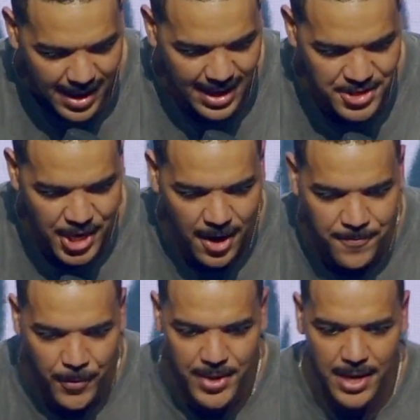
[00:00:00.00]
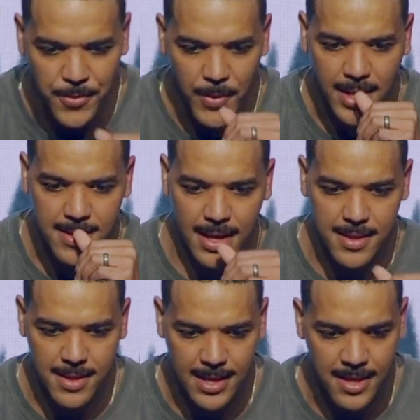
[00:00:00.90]
In John
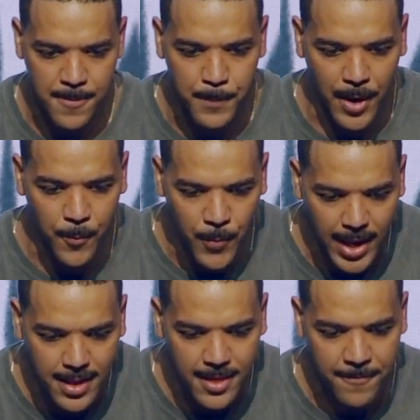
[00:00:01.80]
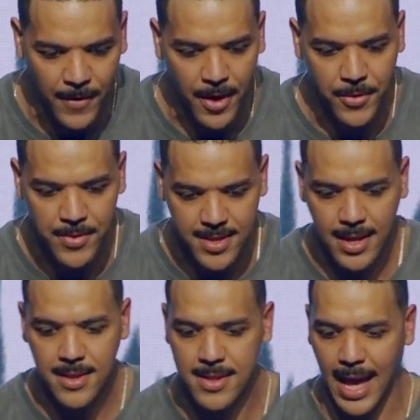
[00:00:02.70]
14:26, it says, "But when the Father
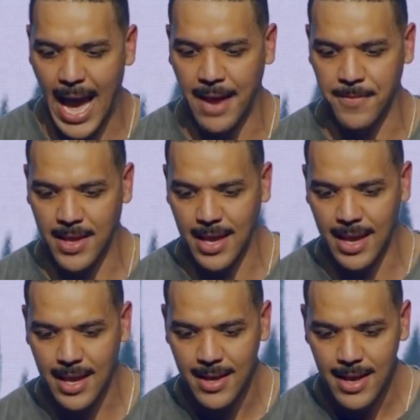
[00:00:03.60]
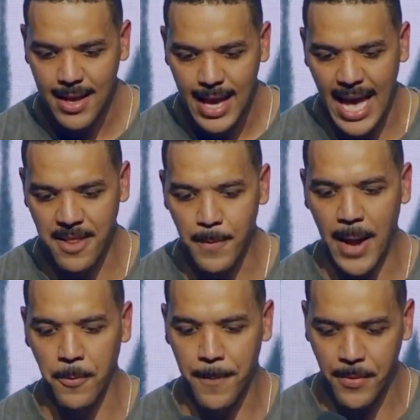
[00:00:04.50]
sends the advocate as my
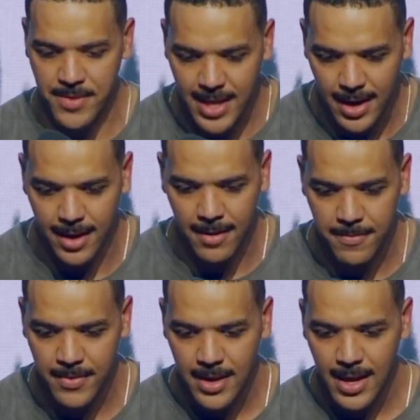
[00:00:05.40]
representative,